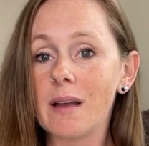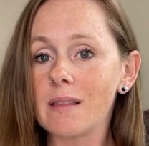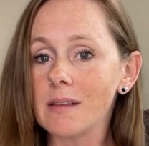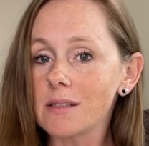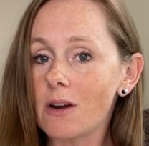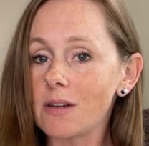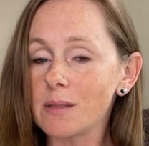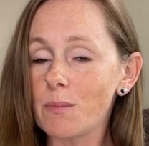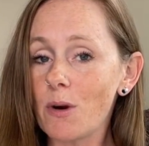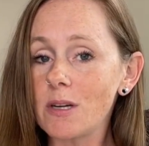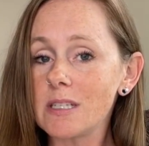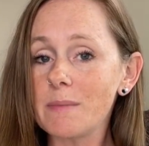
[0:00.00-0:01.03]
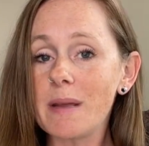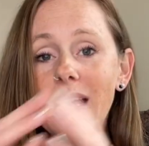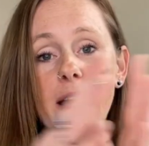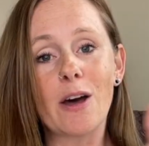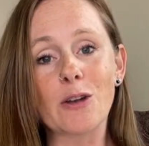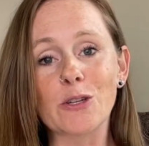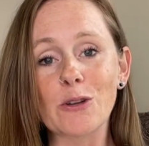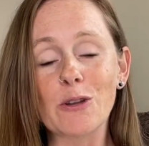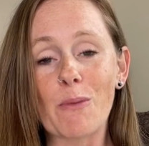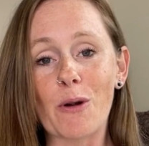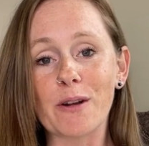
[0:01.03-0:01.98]
This car is important to me, I'll show
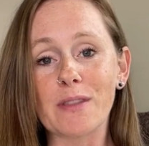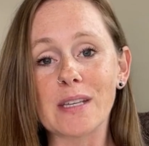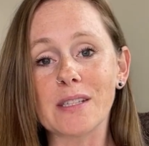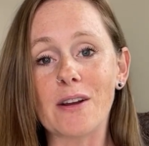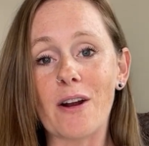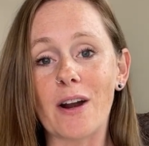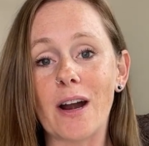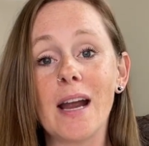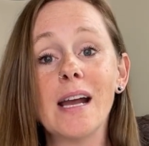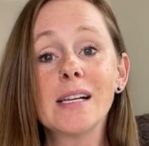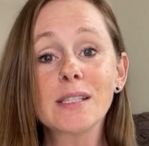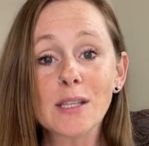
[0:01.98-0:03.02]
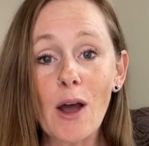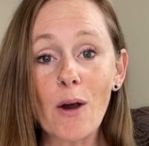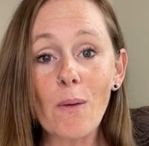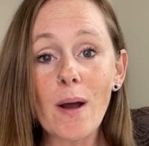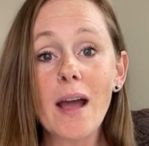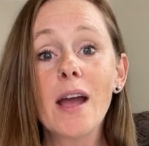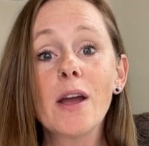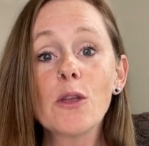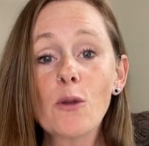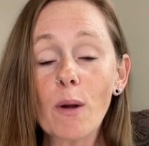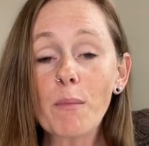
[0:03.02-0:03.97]
you more of this car. So
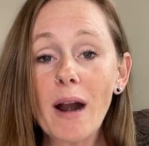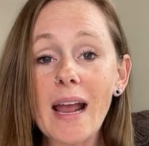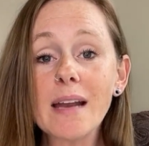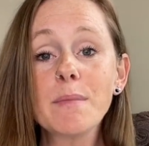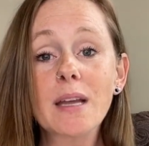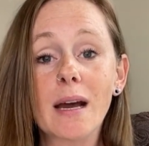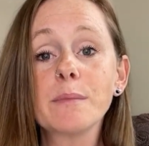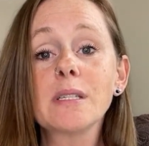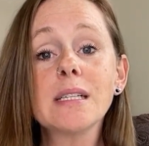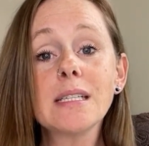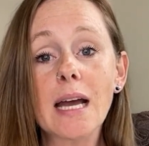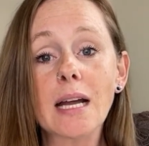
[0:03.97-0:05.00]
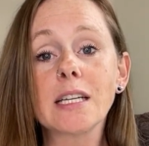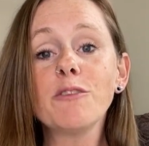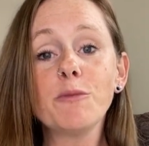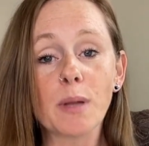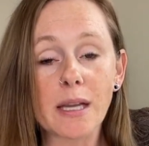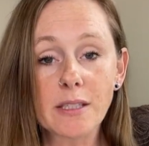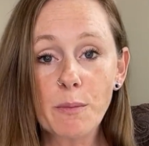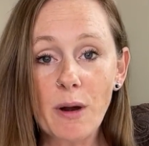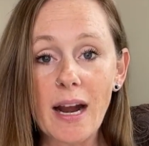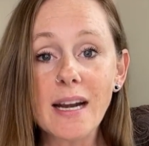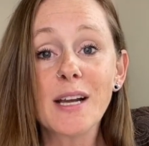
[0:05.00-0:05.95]
your brain becomes a detective, bless your
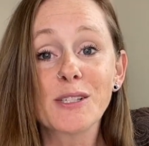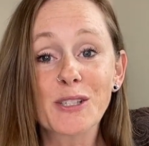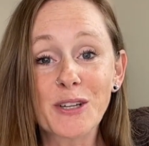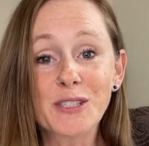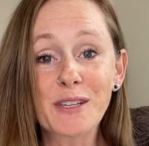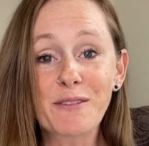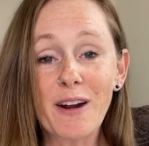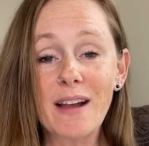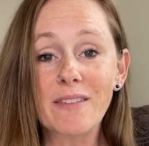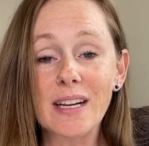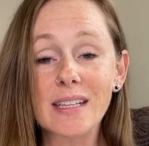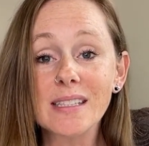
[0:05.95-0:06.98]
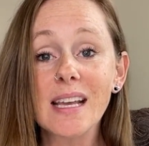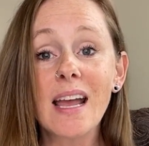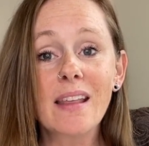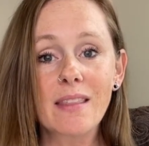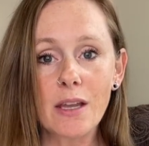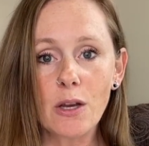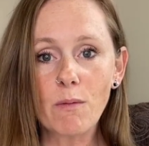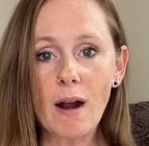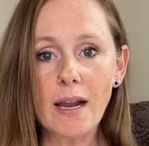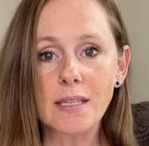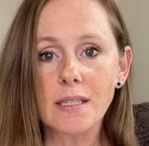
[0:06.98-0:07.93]
brain, searching for evidence that you're
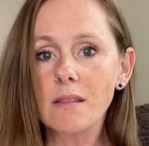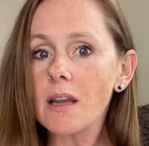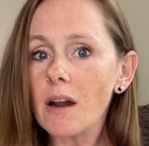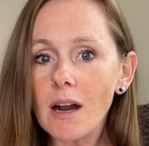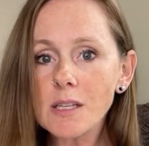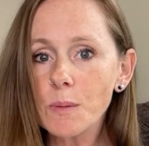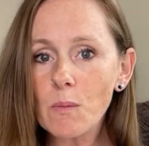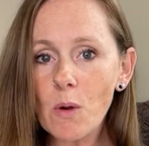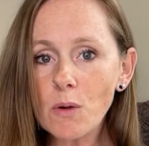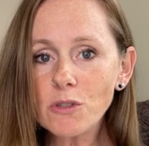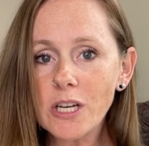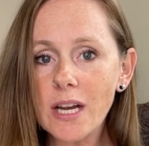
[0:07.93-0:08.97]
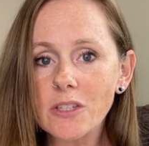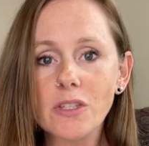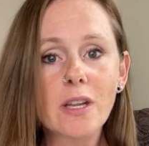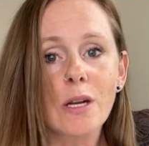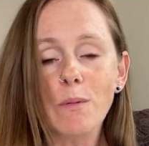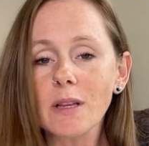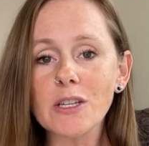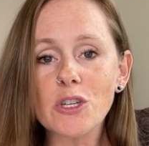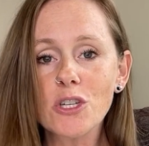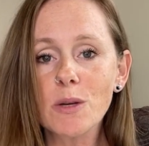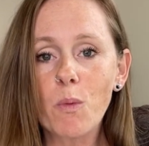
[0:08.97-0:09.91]
right, that your husband change, that your
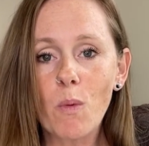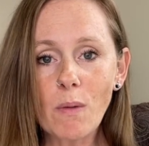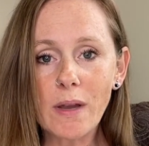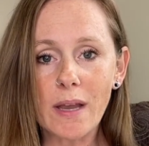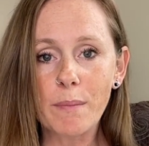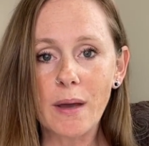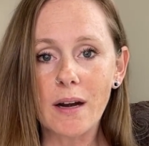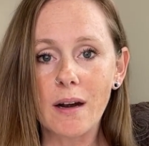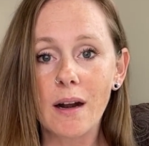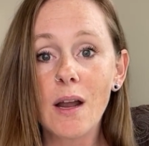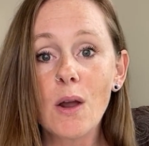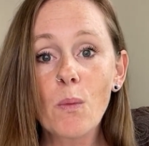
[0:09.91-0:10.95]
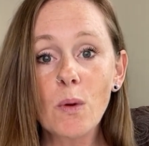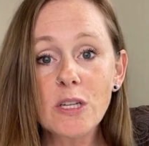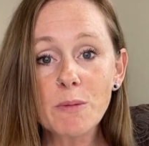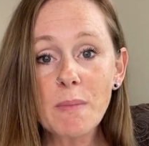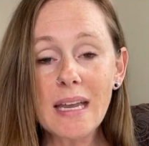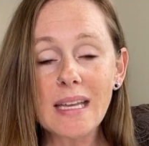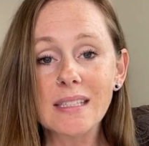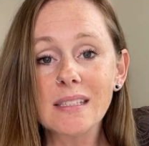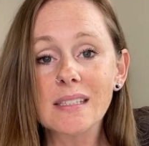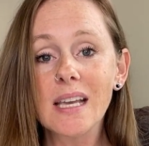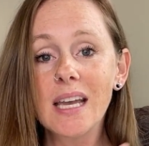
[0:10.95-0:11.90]
relationship won't get better, which
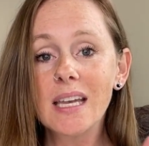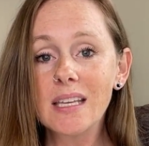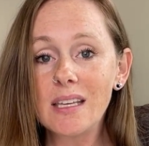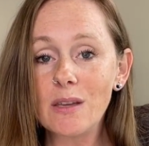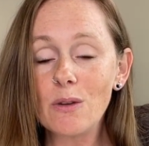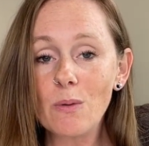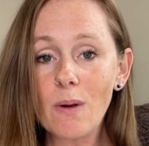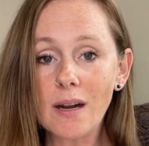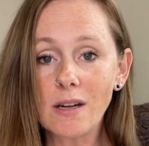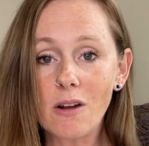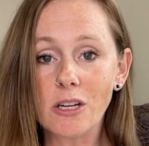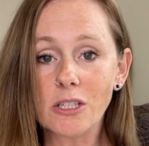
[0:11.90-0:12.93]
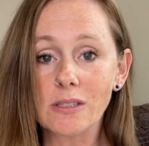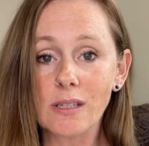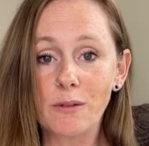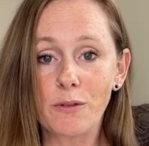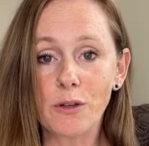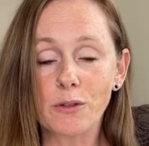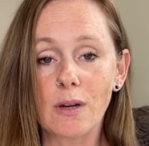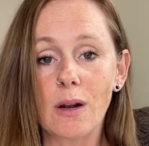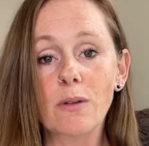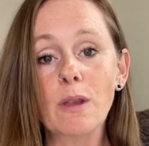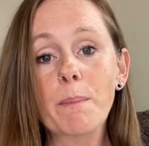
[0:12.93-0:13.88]
means you unconsciously filter
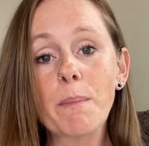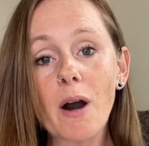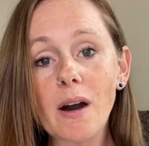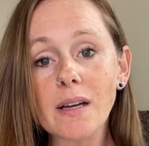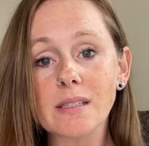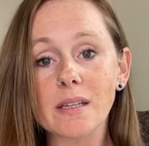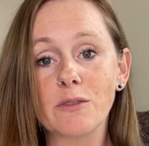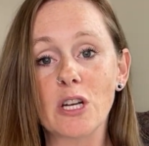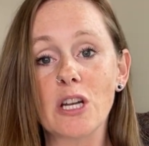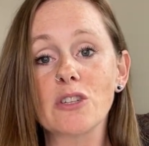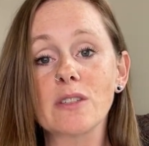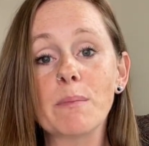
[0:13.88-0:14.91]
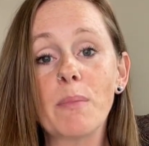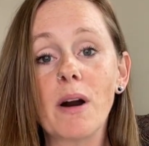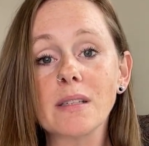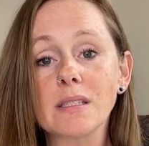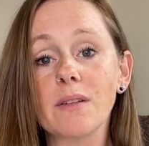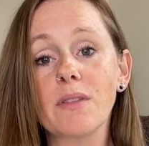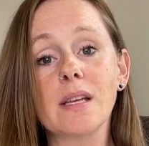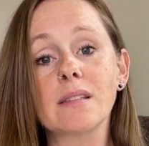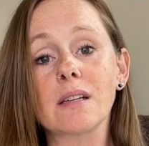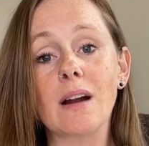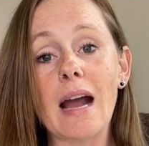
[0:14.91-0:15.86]
out the positive changes and positive
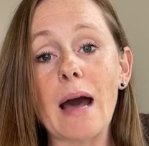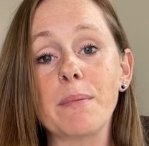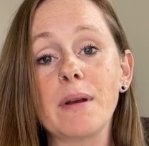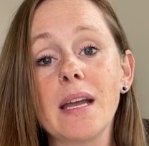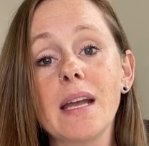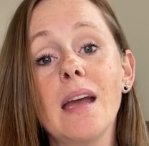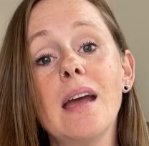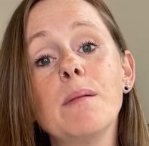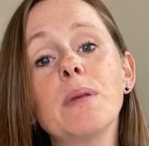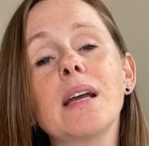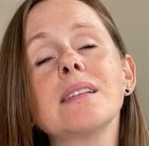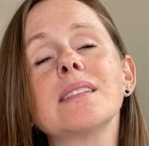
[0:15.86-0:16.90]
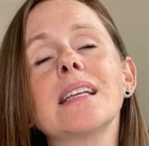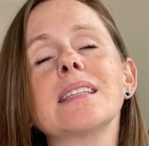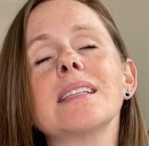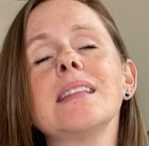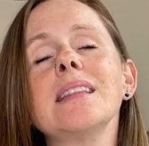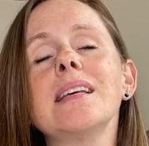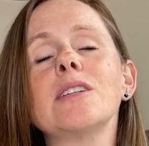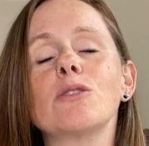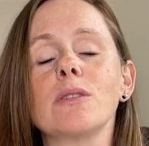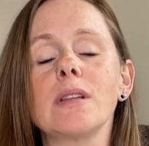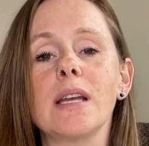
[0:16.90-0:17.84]
things that are happening, because that's
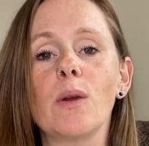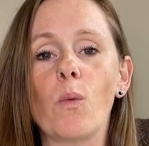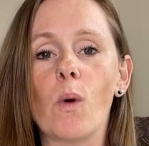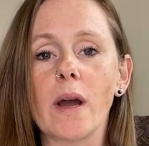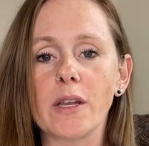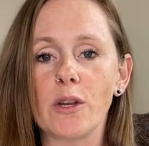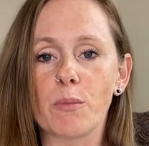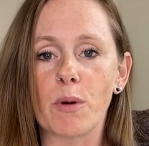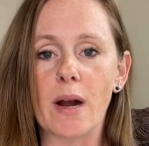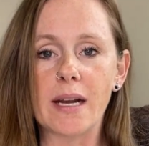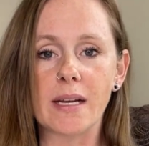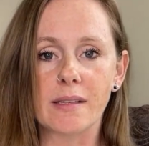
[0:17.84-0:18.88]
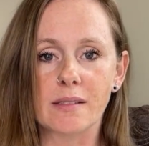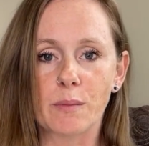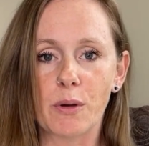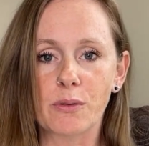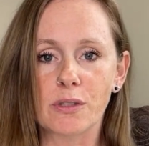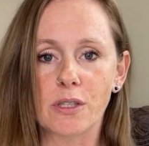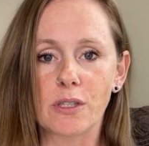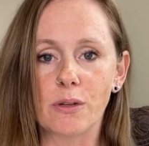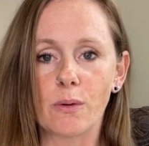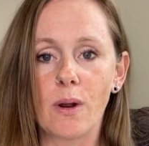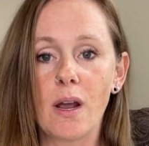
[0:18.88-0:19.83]
literally what your brain is supposed to
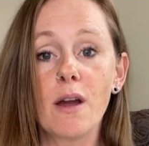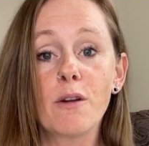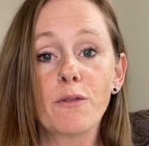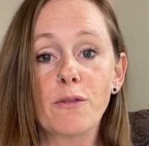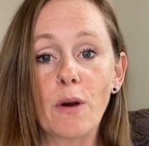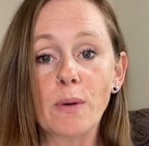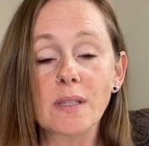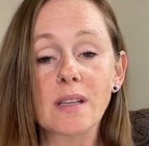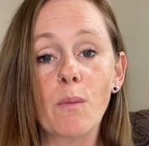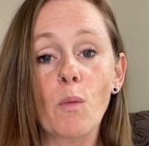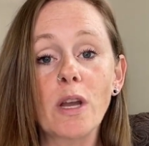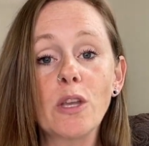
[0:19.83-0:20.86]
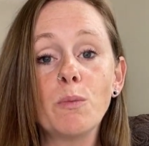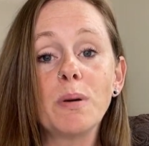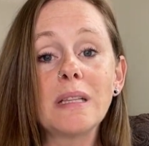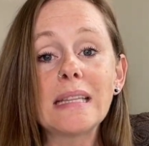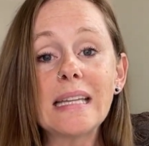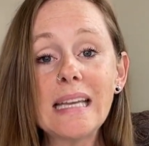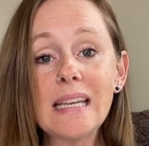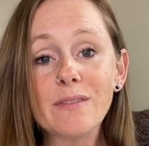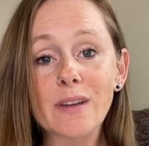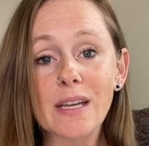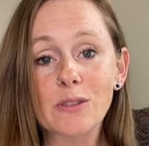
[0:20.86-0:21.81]
do. Focus on what you
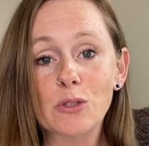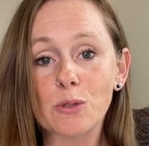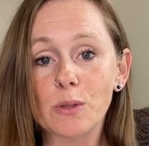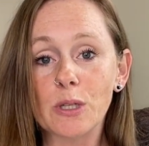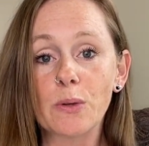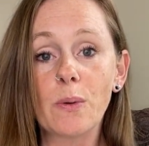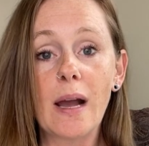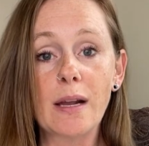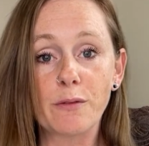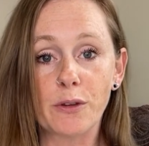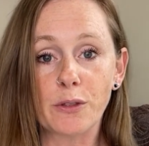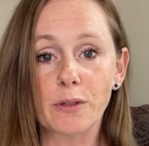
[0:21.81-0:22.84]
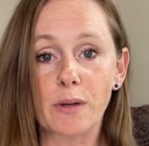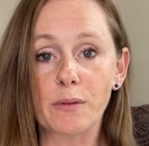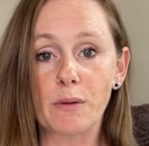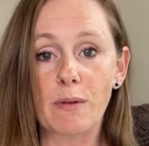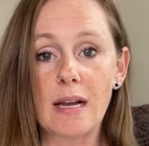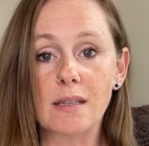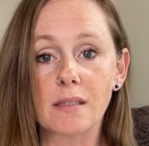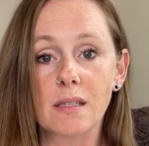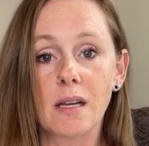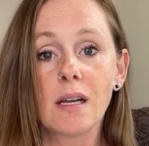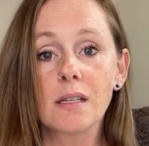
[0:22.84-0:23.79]
believe is true and filter out the
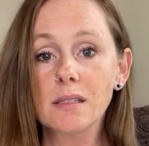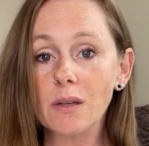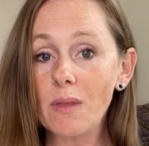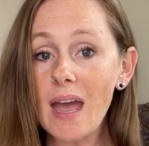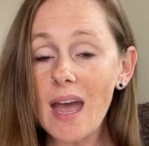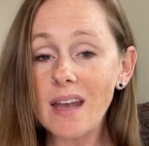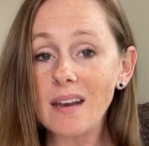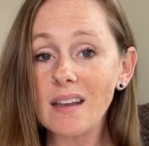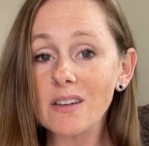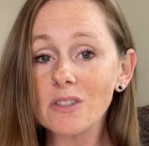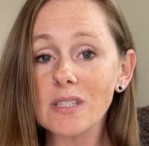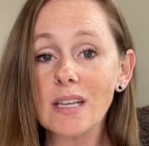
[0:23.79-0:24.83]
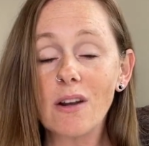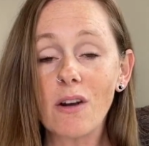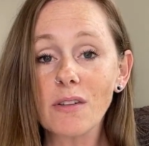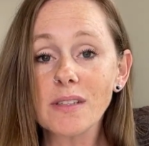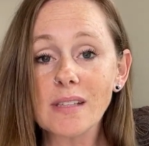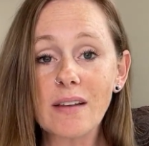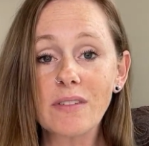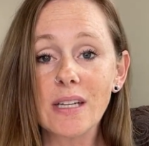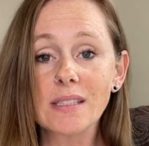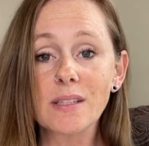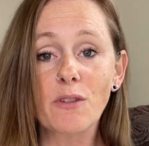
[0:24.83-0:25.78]
rest. So then you're seeing all this
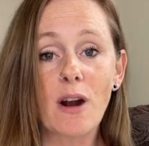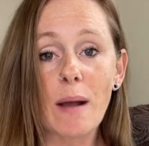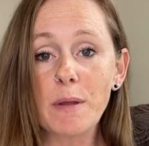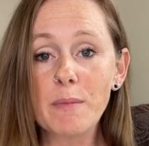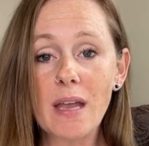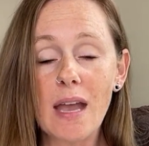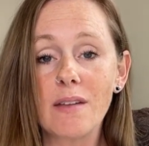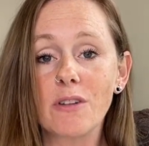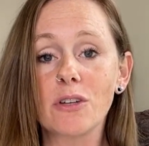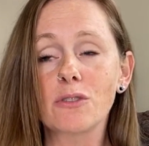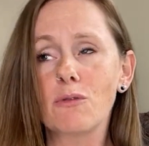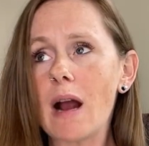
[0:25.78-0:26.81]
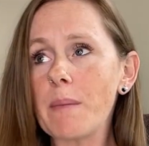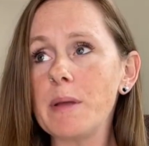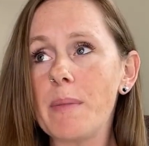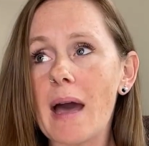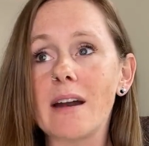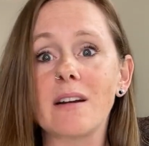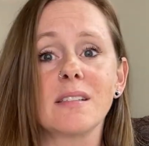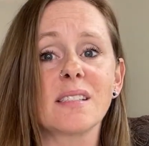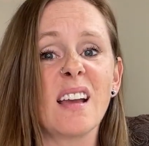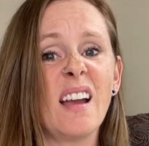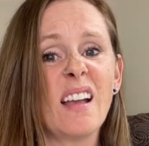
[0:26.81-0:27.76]
evidence of crappy behaviors, crappy
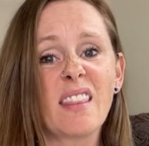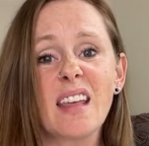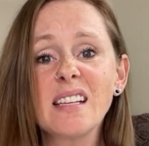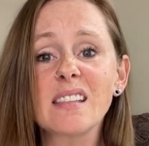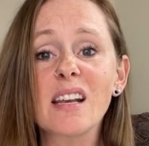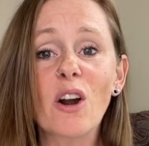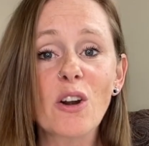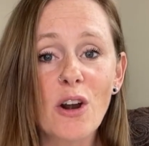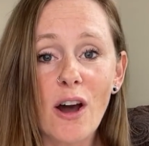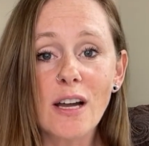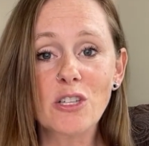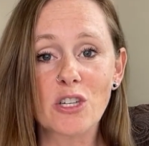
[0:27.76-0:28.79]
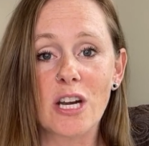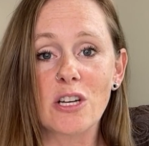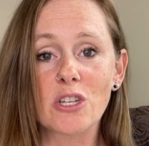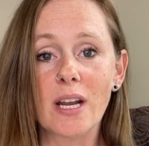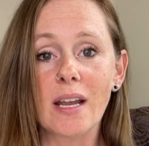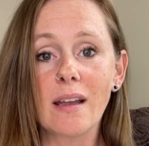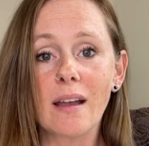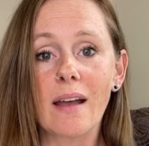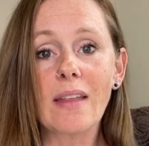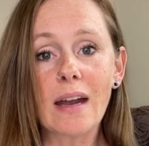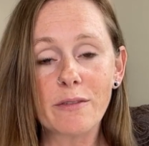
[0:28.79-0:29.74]
patterns, things that are not changing,
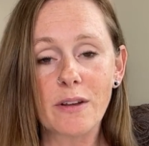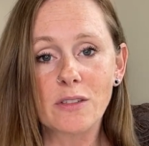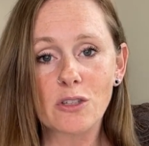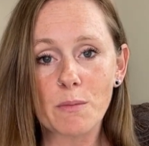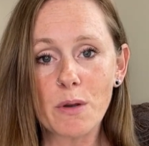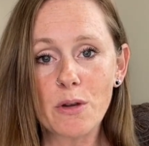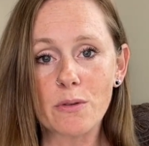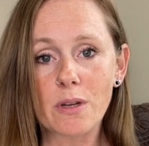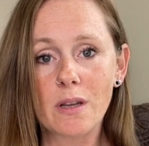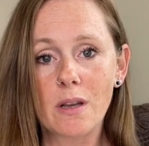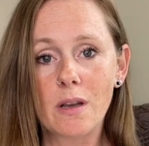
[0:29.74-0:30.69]
and that affects your mood.